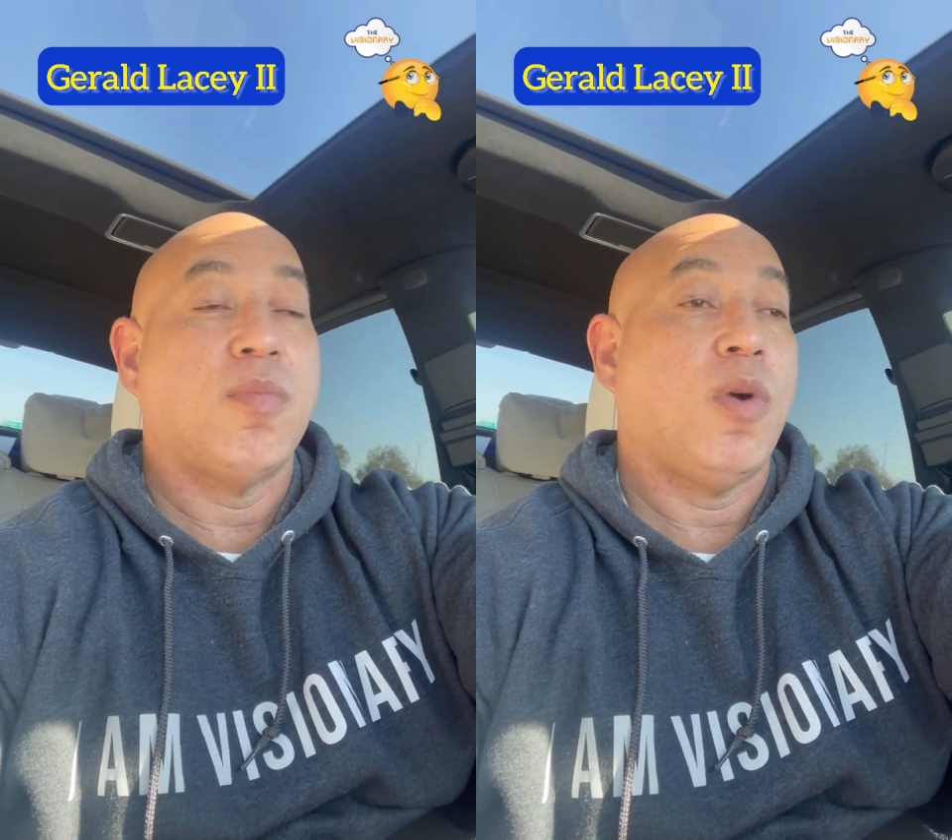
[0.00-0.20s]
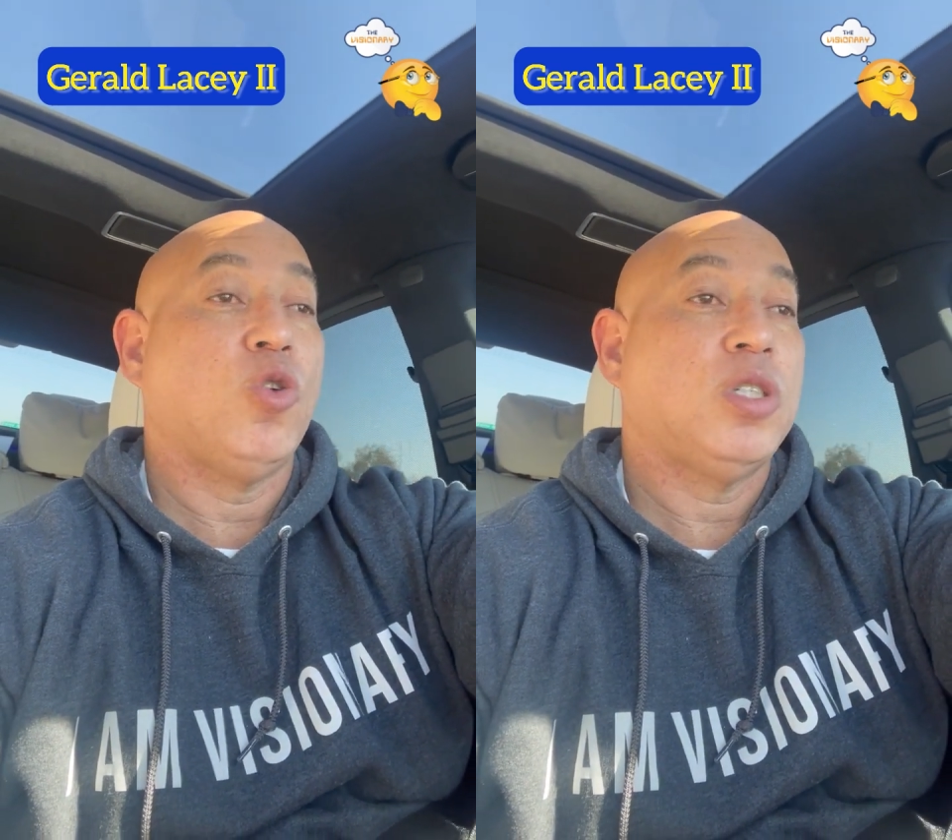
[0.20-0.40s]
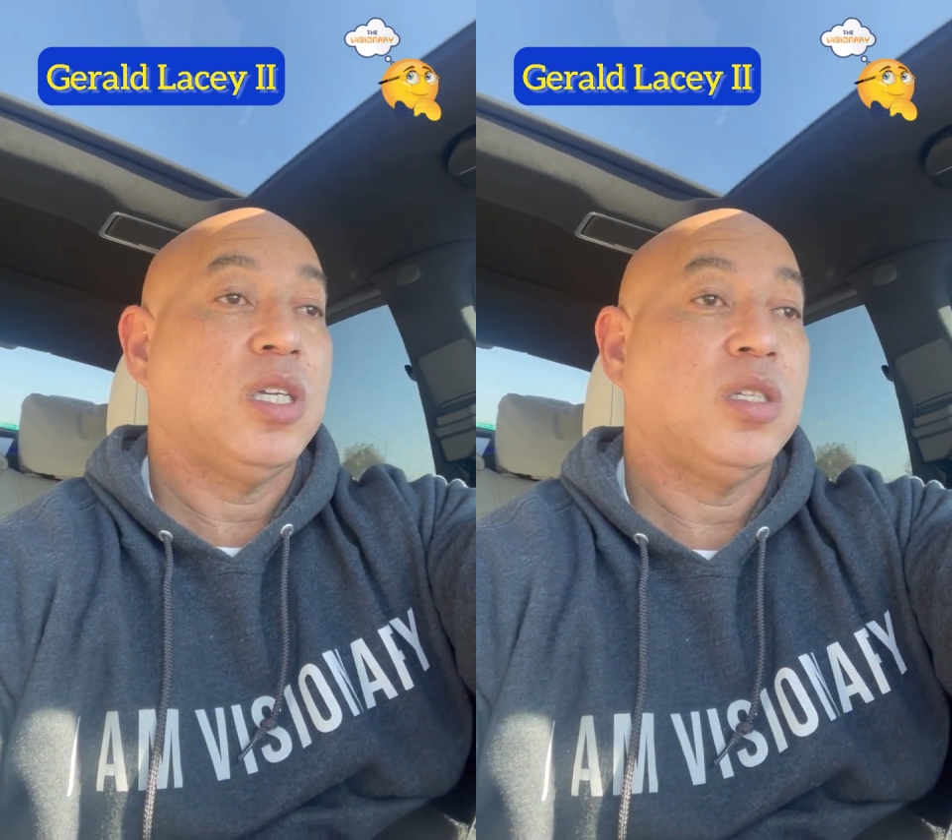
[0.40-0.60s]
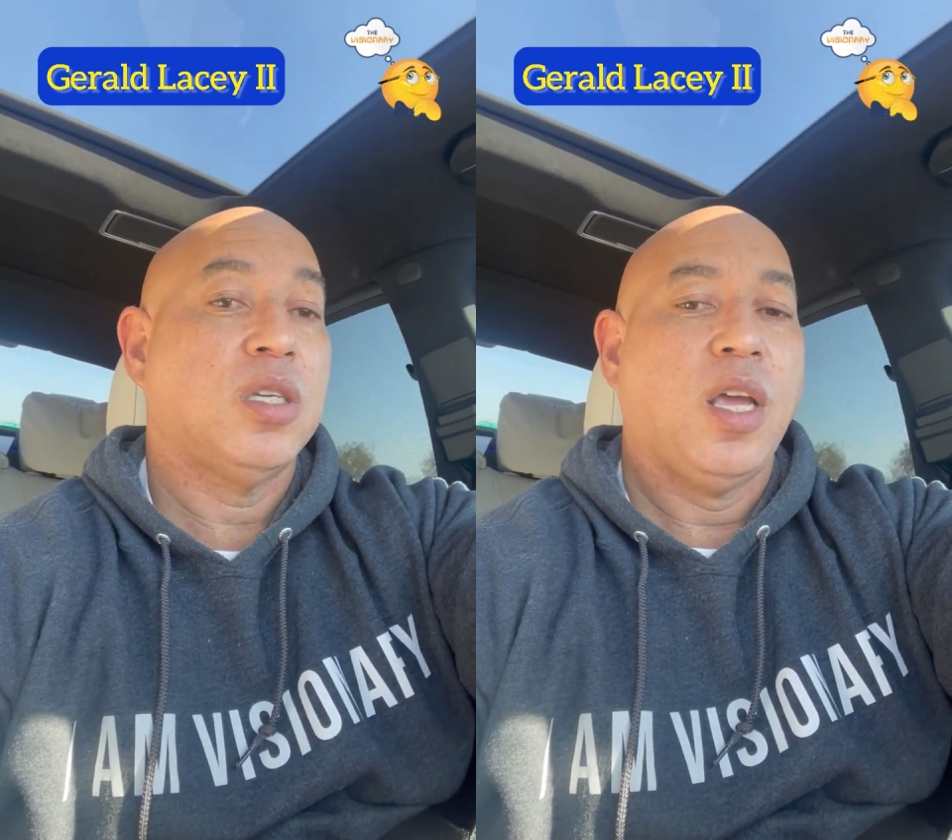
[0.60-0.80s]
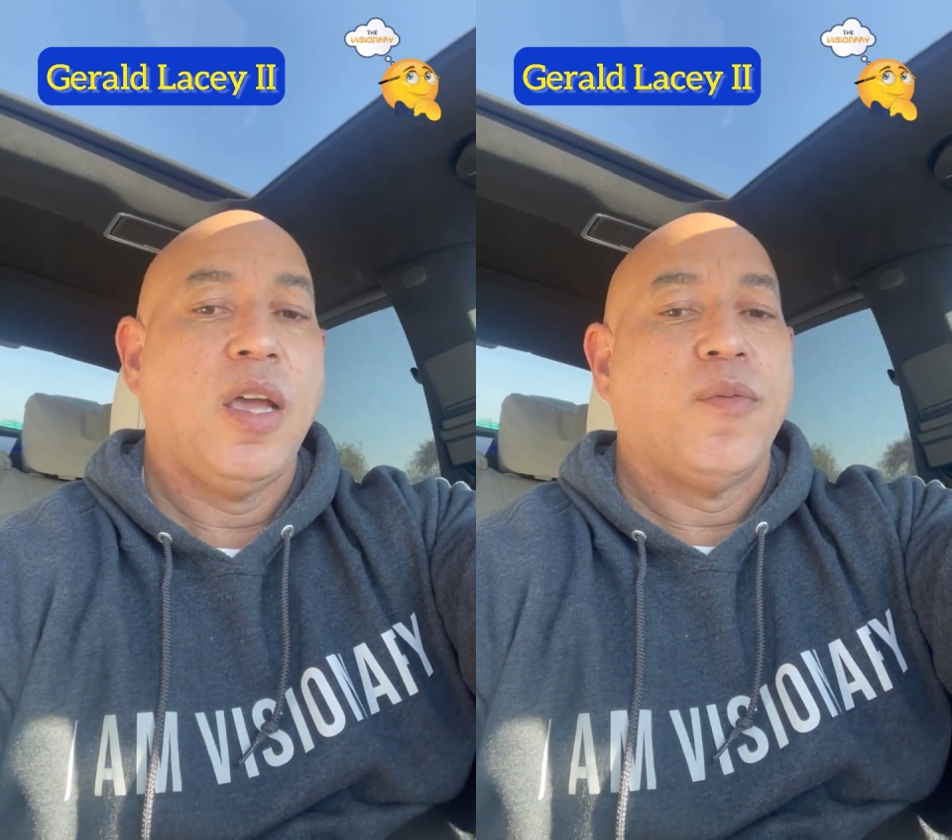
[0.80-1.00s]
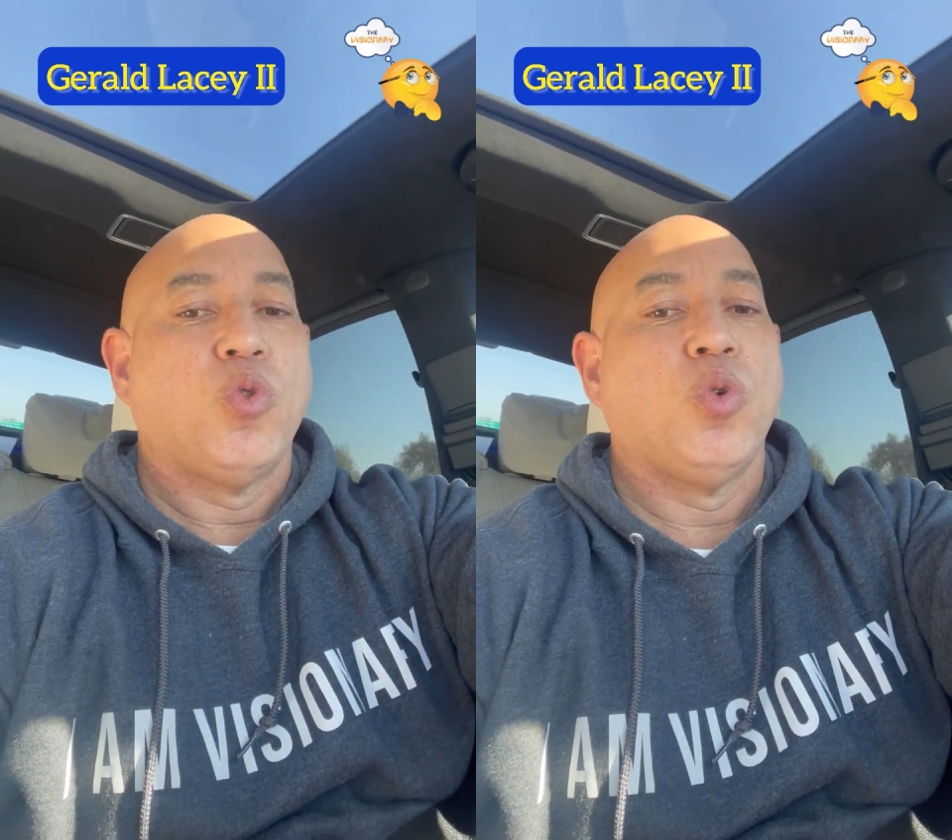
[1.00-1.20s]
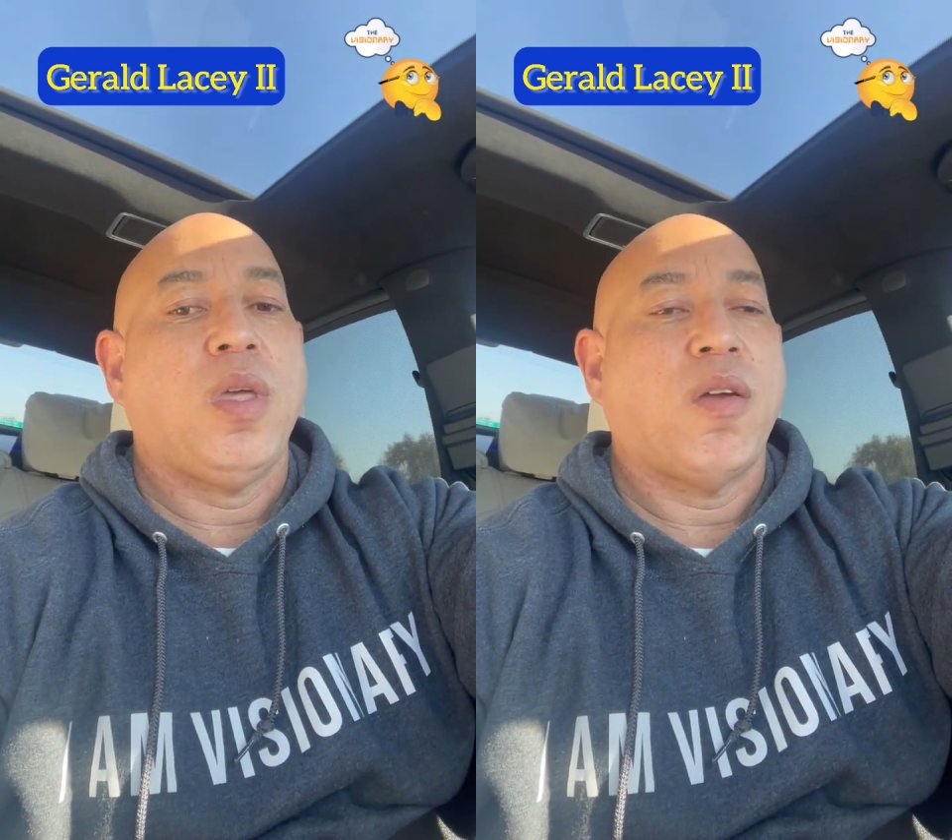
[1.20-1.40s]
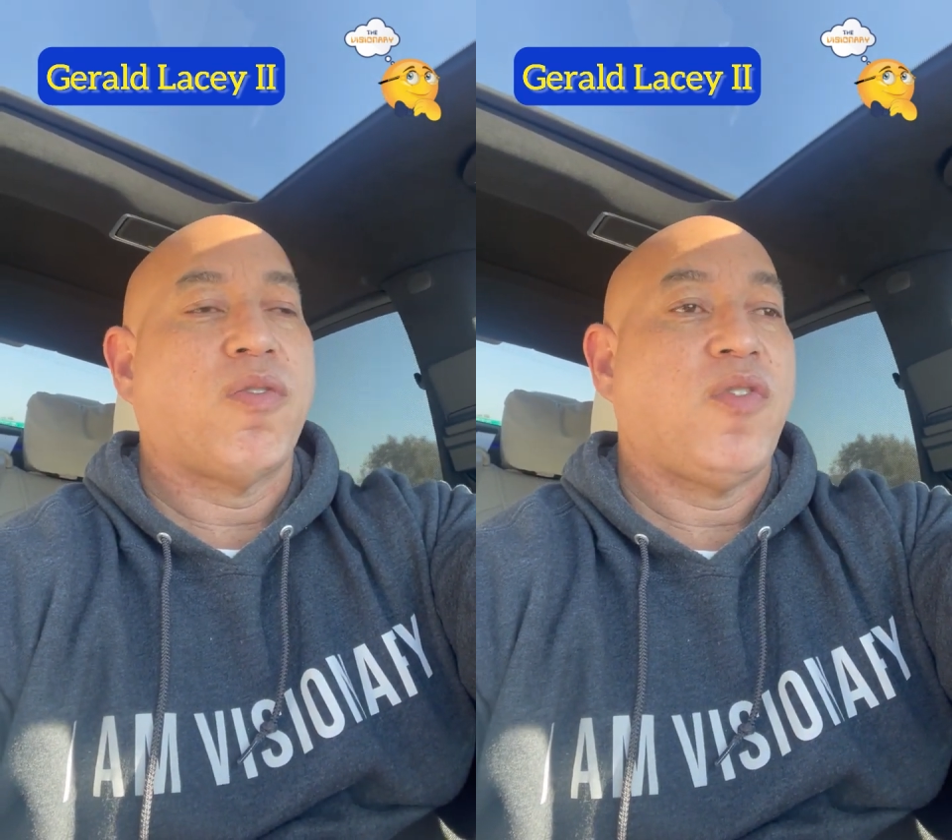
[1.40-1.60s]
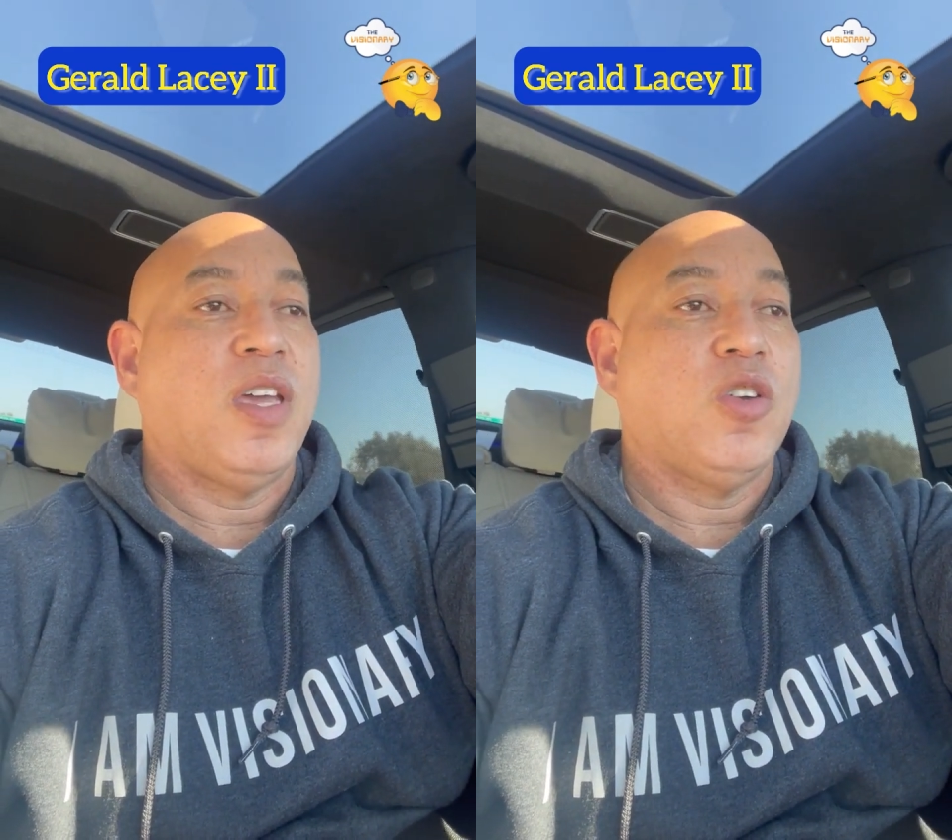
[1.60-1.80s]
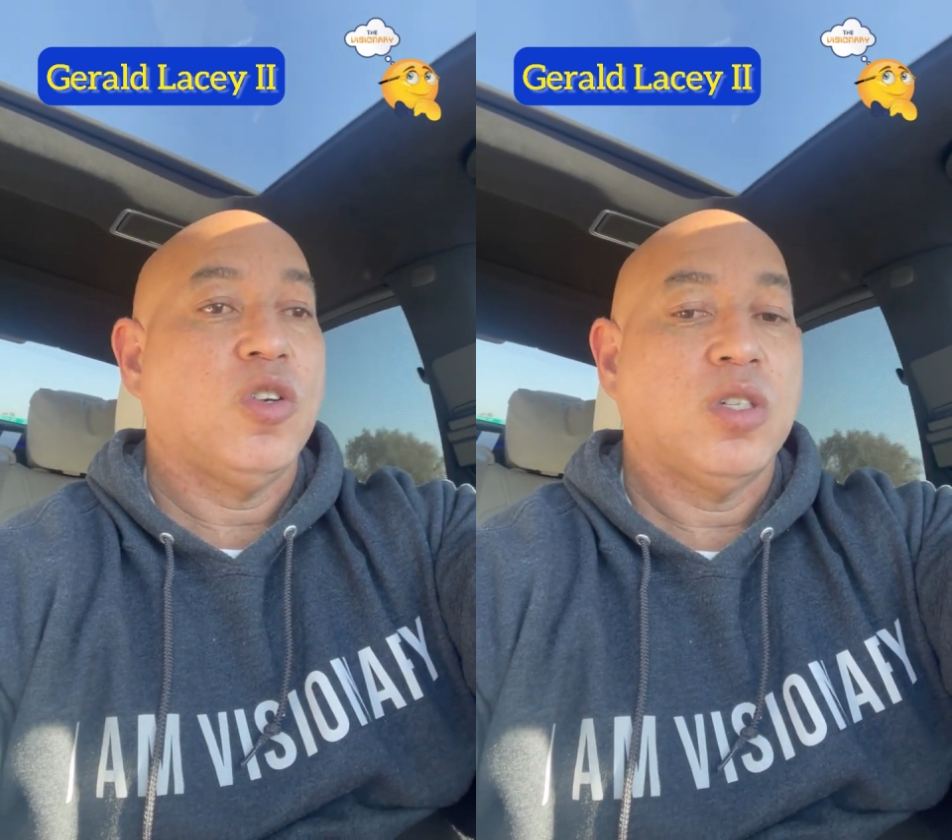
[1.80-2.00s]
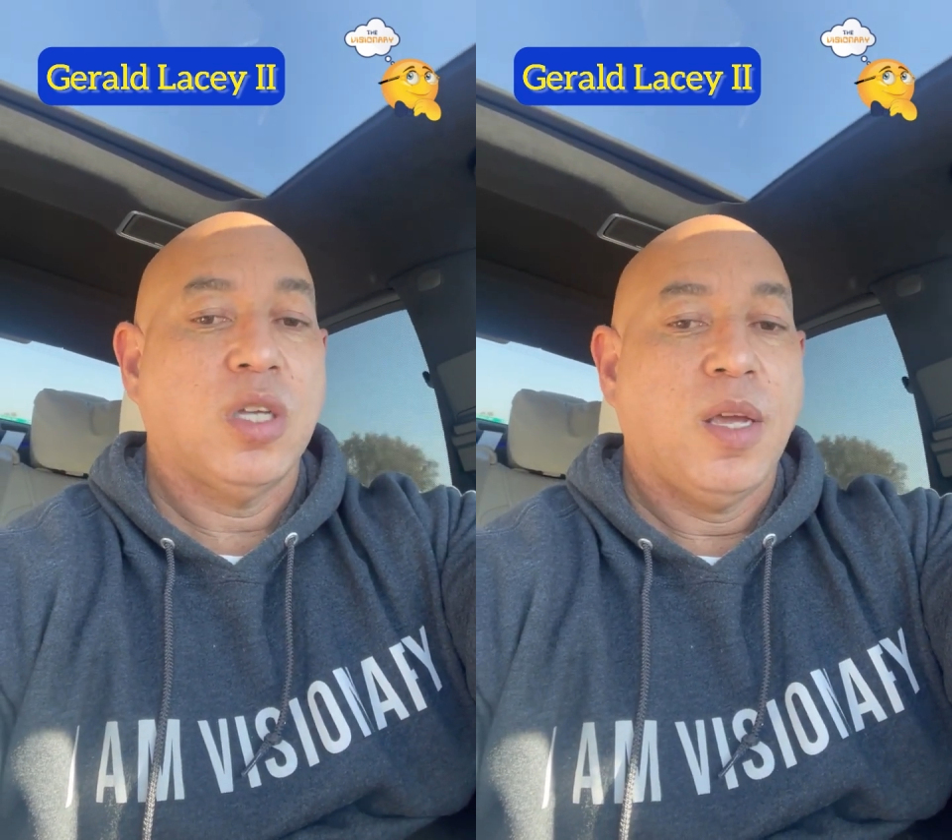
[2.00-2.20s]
emotions through their fingers,